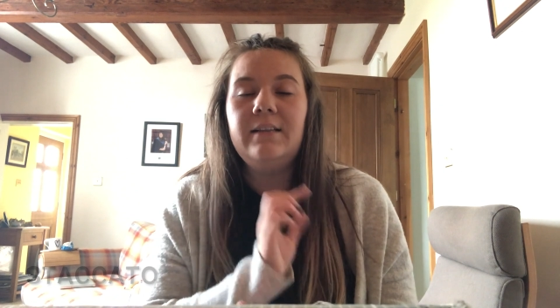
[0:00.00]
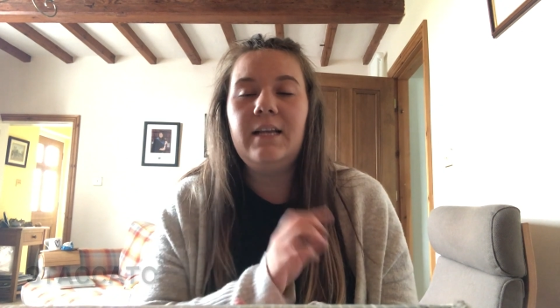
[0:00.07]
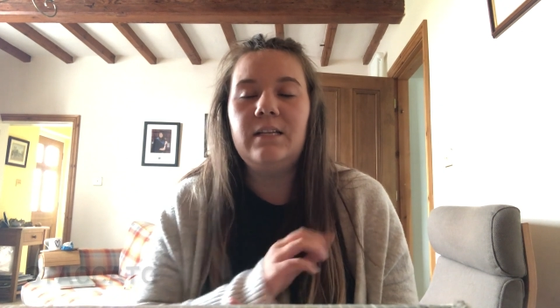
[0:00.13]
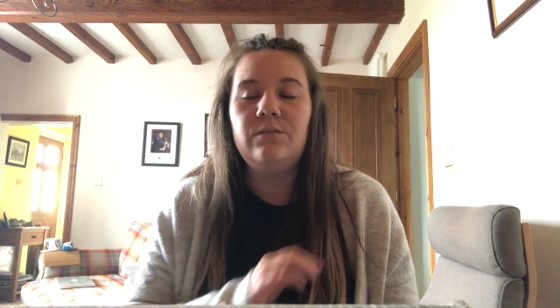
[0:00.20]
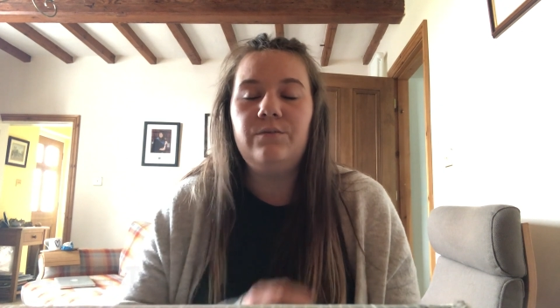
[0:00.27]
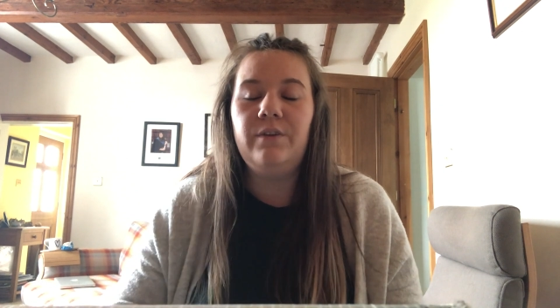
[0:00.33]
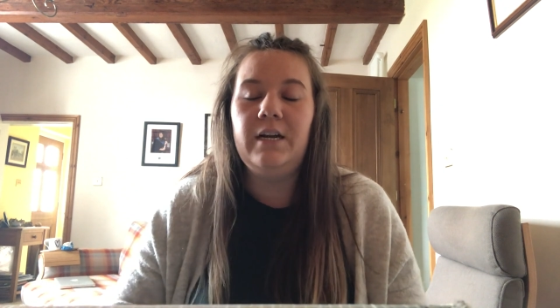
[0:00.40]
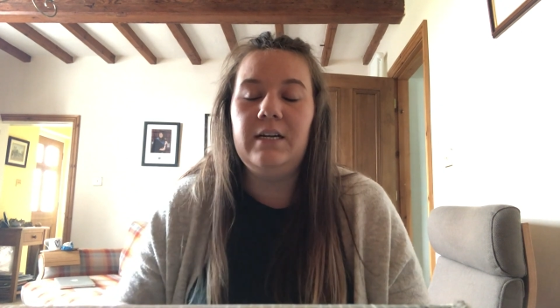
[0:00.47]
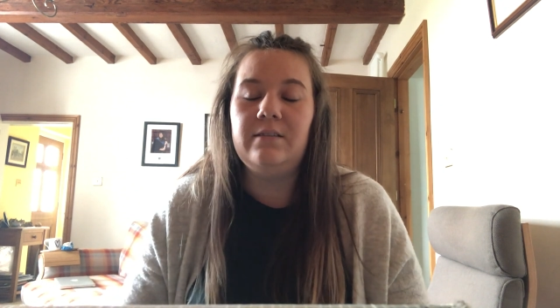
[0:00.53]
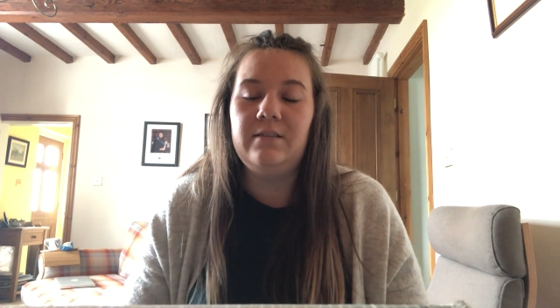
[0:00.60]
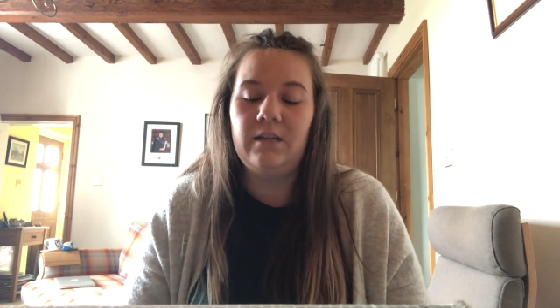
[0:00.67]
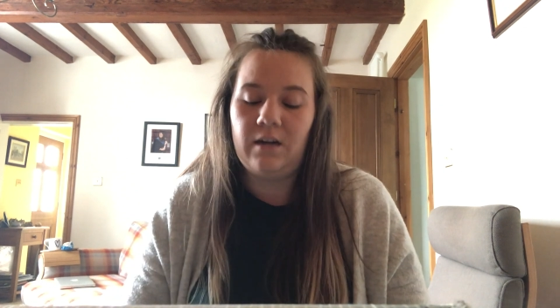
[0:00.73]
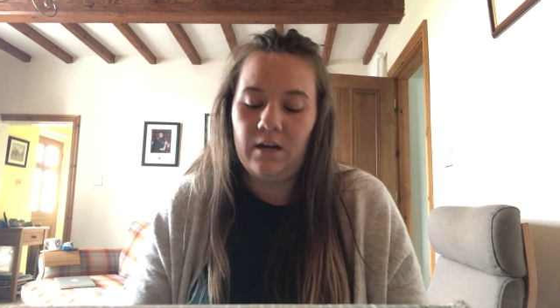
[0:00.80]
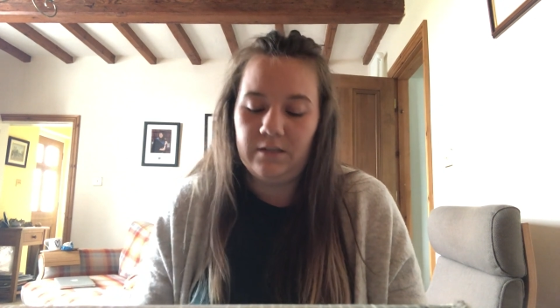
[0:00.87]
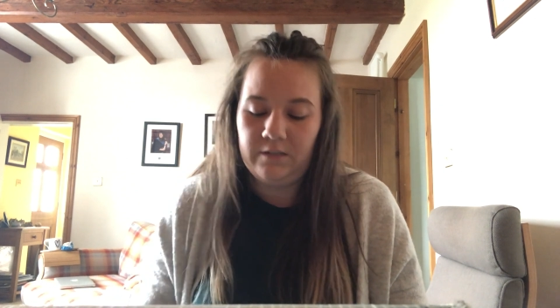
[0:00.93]
That's really
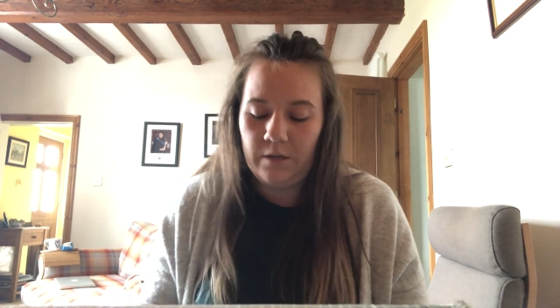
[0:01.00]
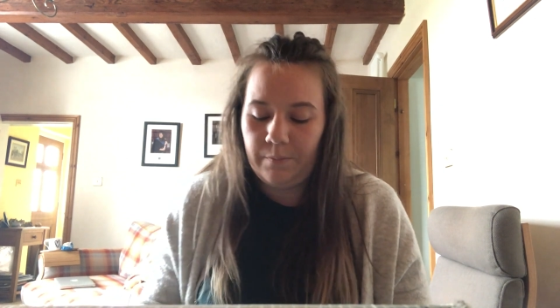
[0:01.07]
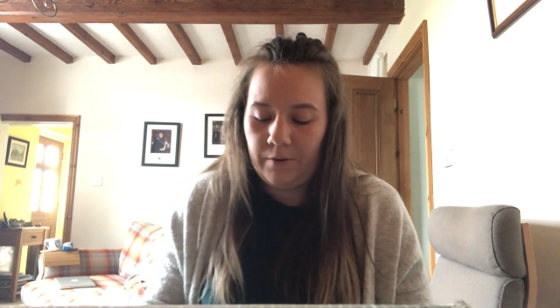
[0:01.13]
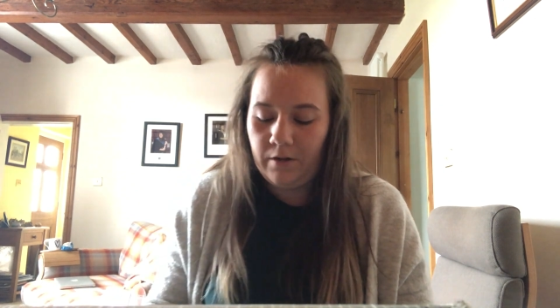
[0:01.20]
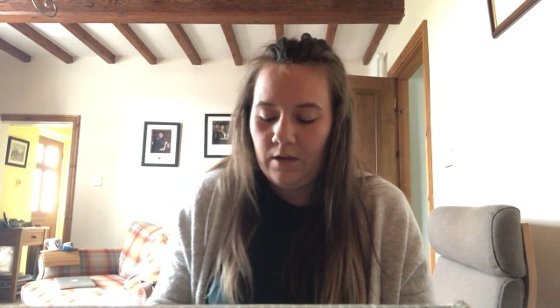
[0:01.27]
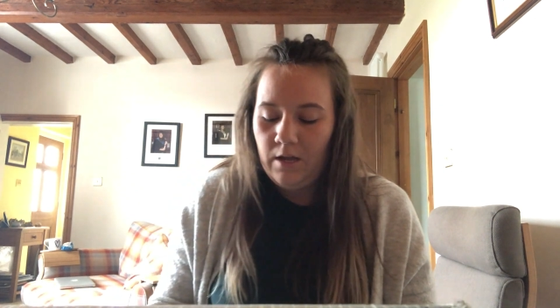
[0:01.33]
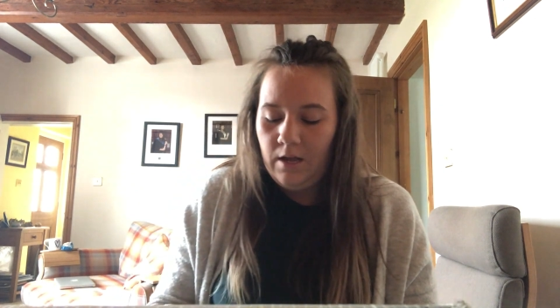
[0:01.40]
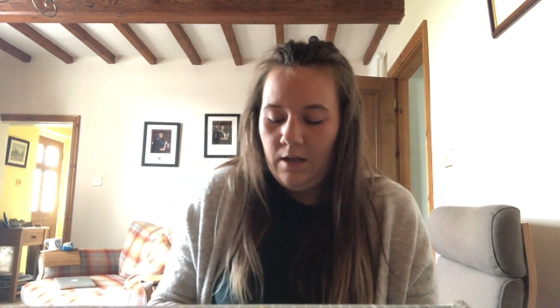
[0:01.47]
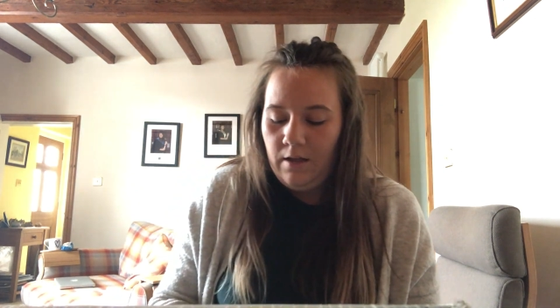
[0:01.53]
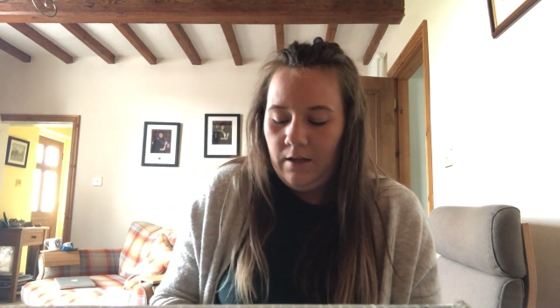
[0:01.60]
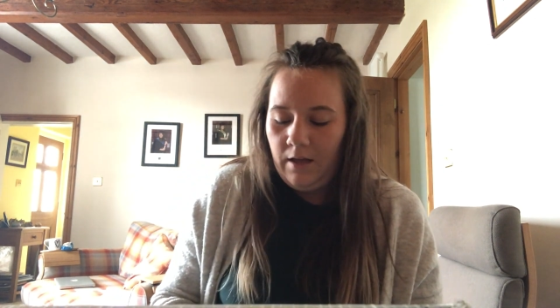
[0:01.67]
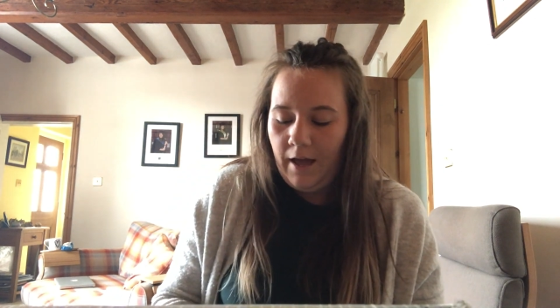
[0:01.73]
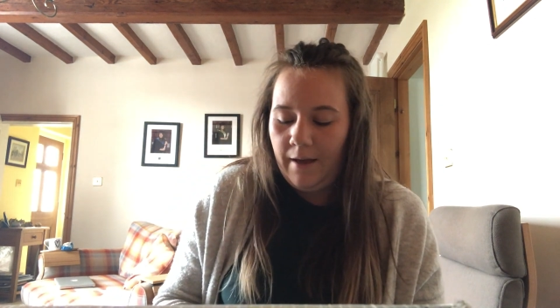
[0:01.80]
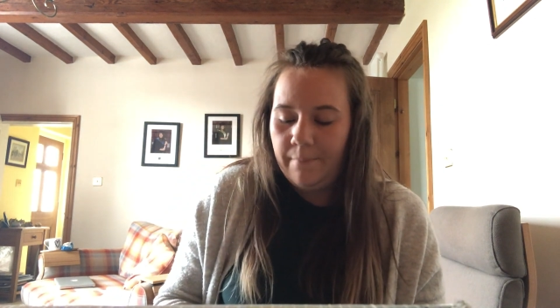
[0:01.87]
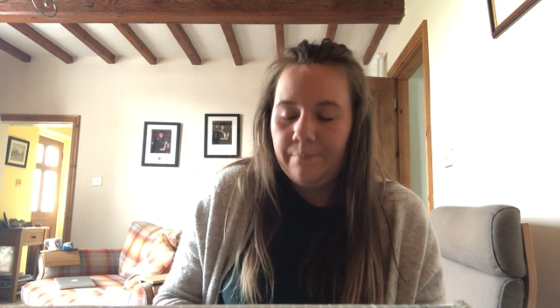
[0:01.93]
staccato, but
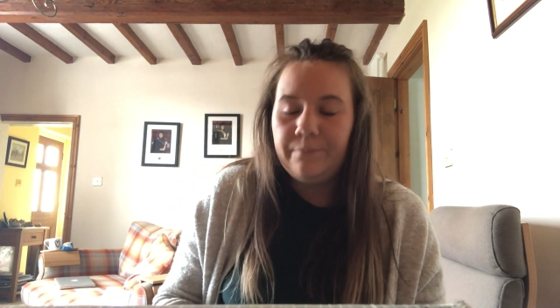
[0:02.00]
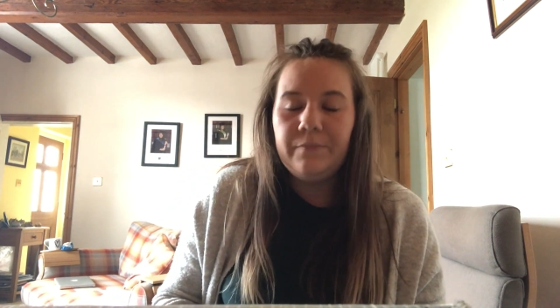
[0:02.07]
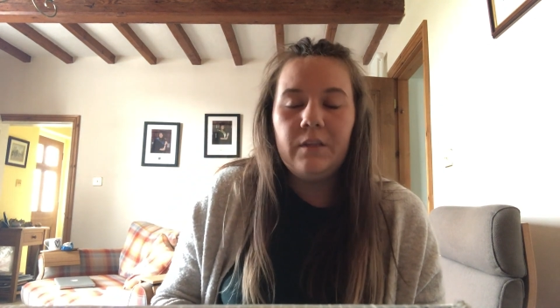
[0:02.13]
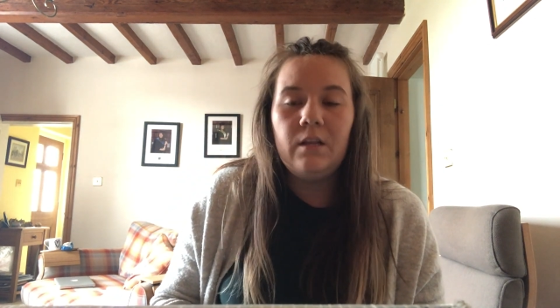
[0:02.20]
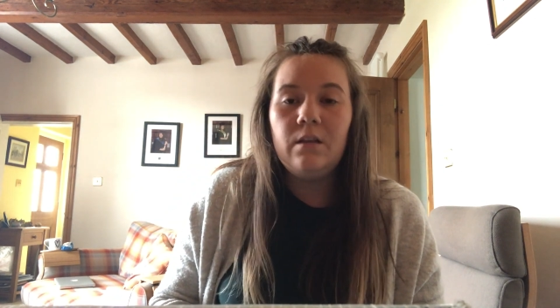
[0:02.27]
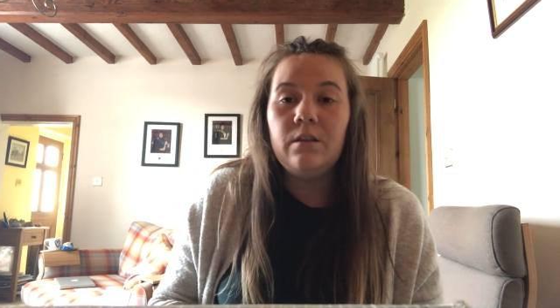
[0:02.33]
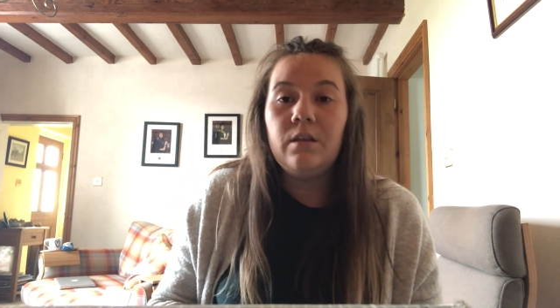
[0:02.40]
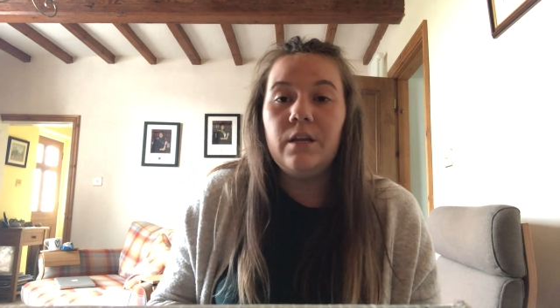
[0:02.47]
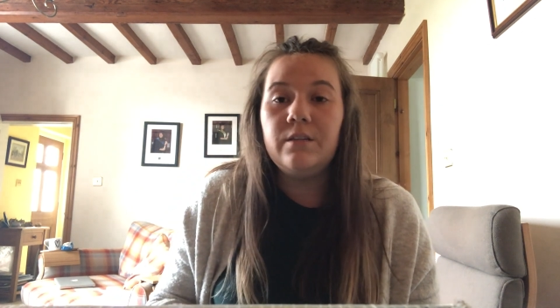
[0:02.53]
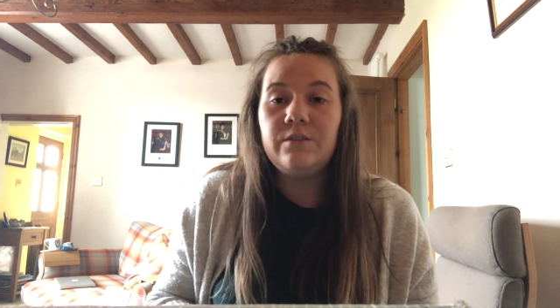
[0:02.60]
the